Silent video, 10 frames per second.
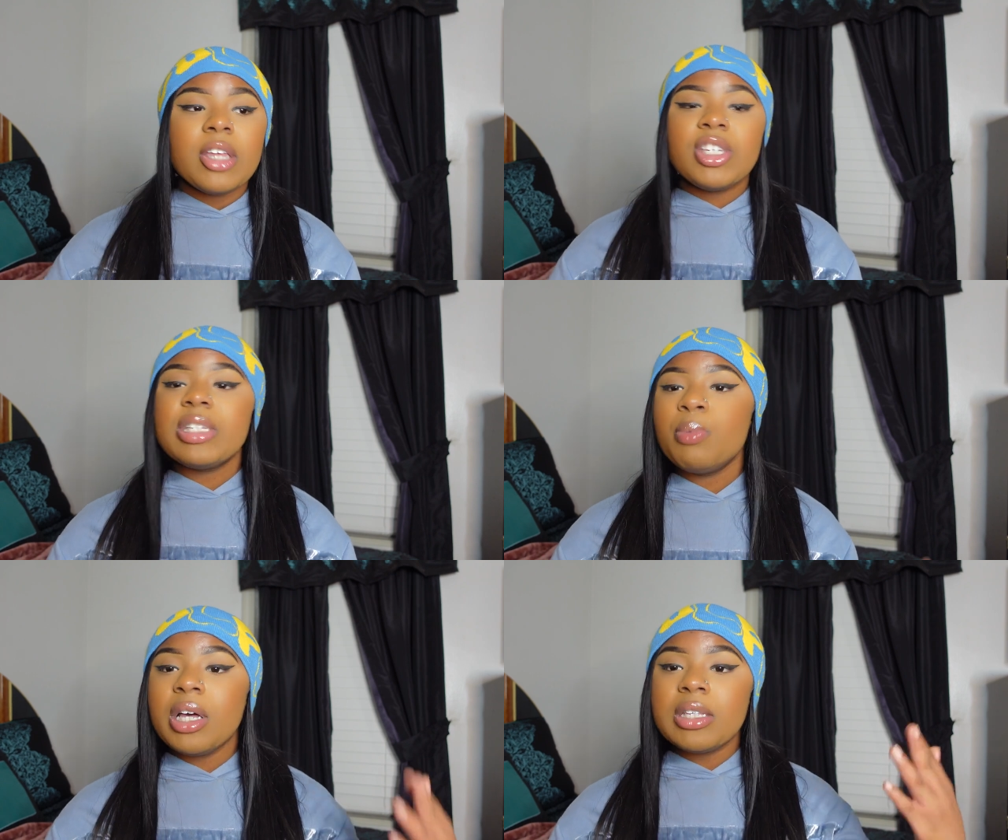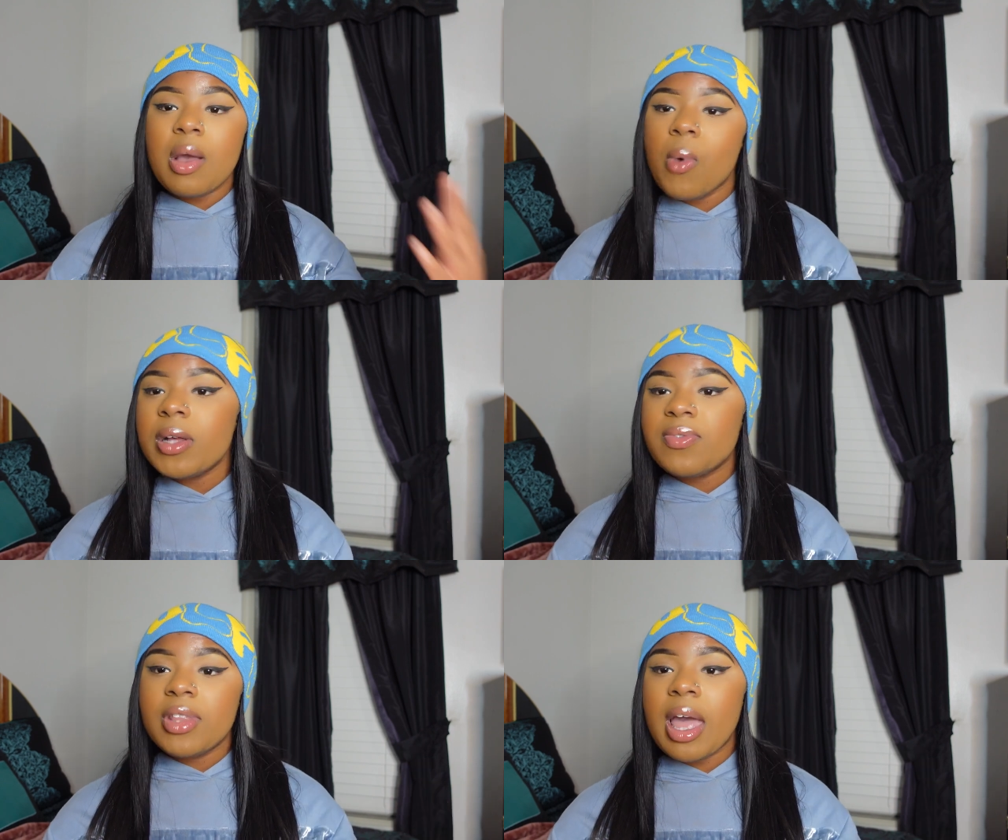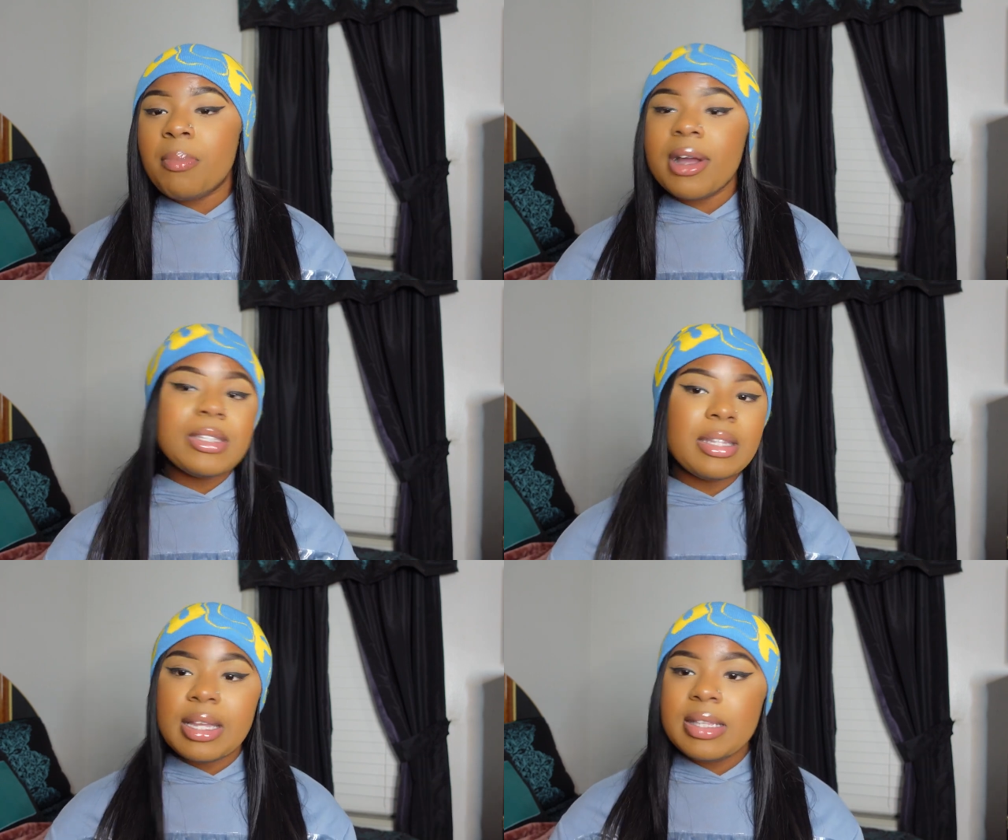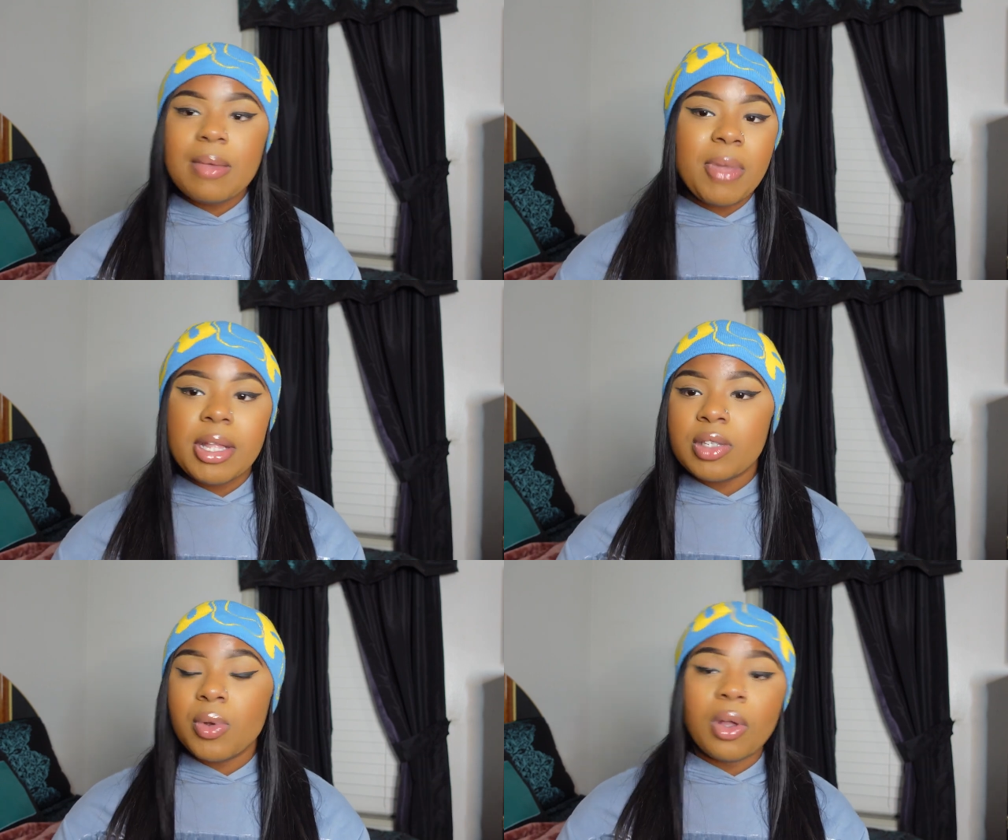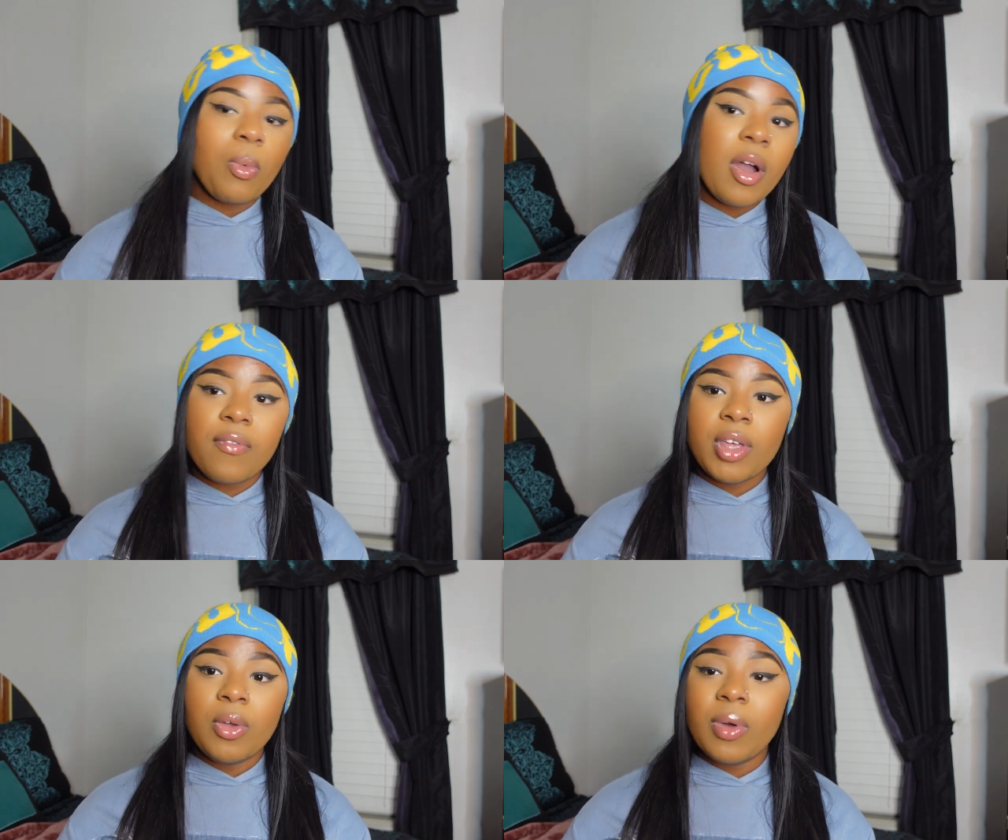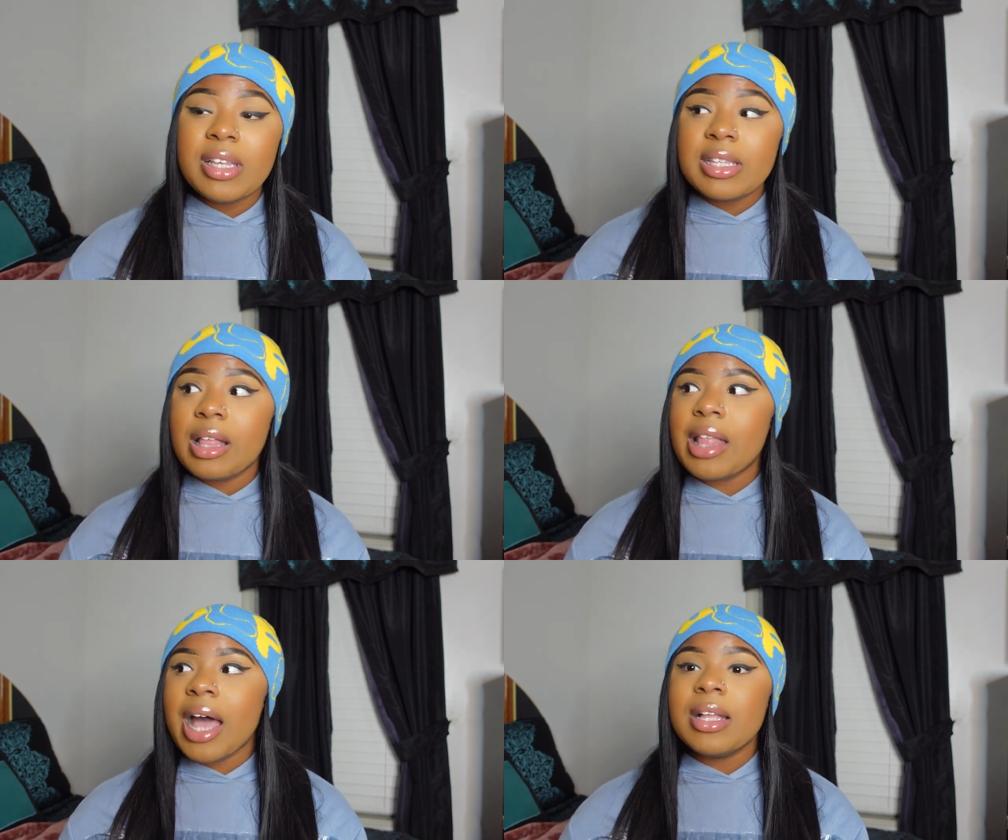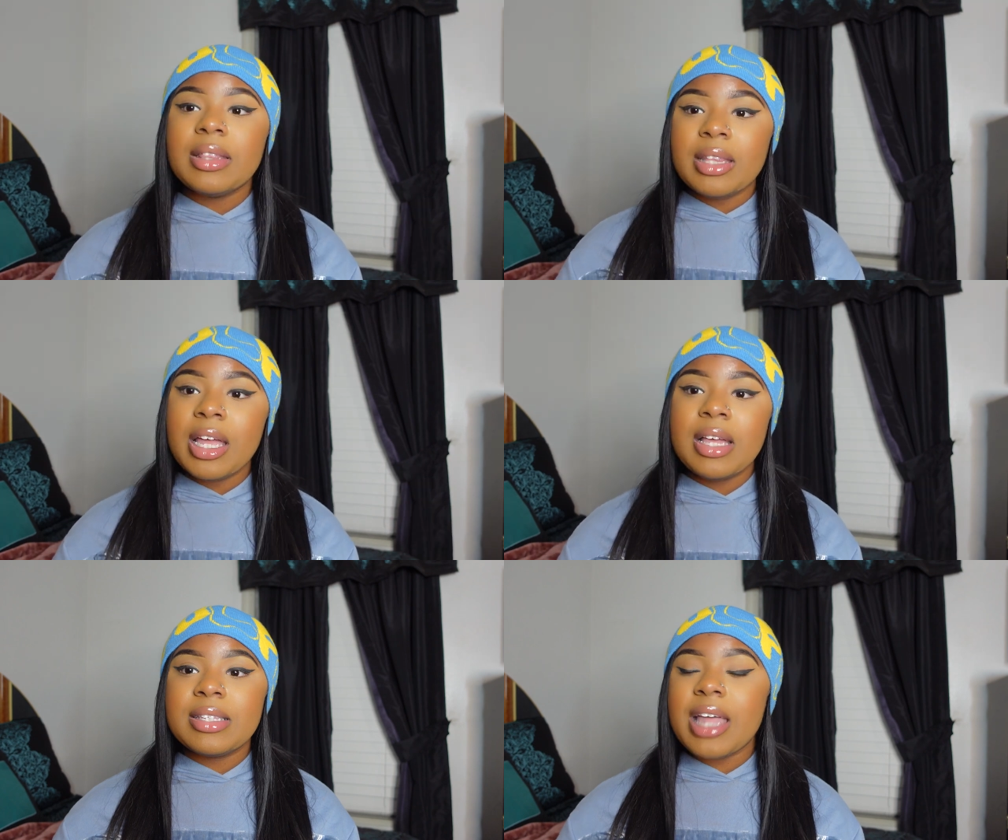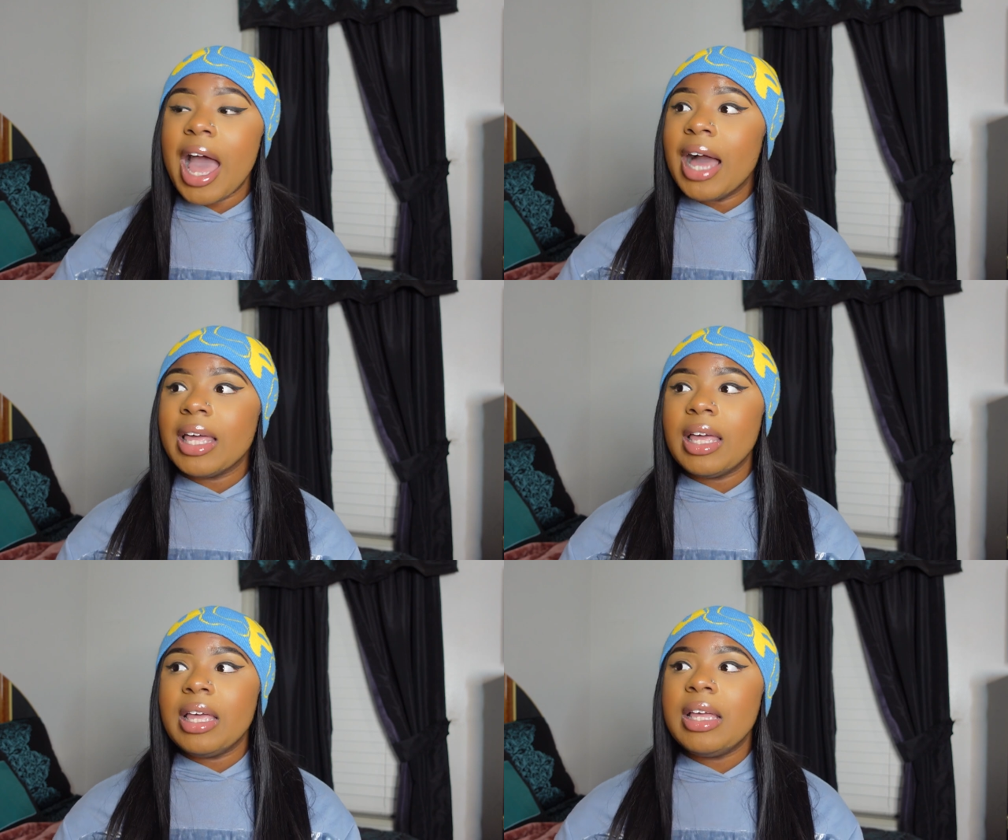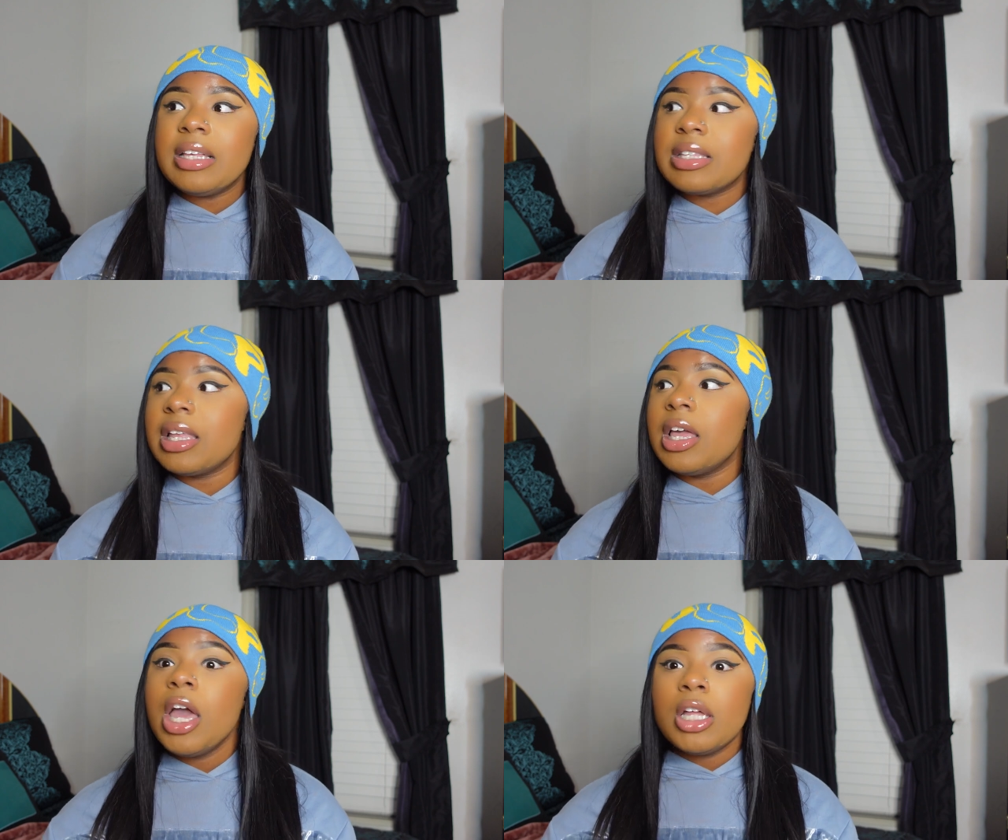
Just because it works for that person doesn't mean it's going to work for you. It's a lot of things that I can could easily